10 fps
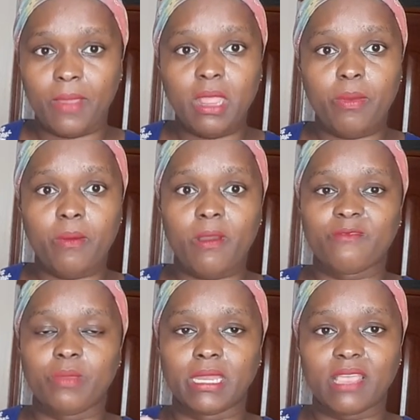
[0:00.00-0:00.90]
Many people
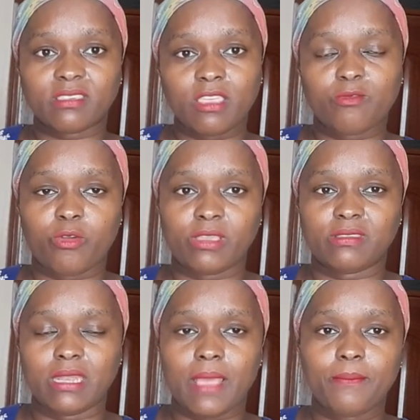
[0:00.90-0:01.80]
have been asking for
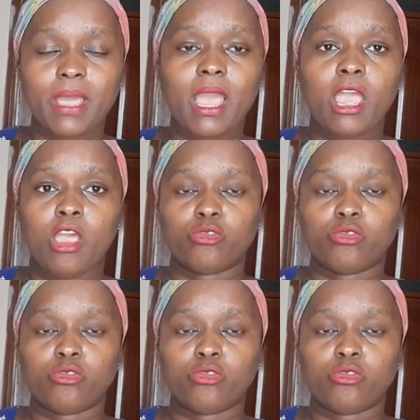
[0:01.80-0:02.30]
his number,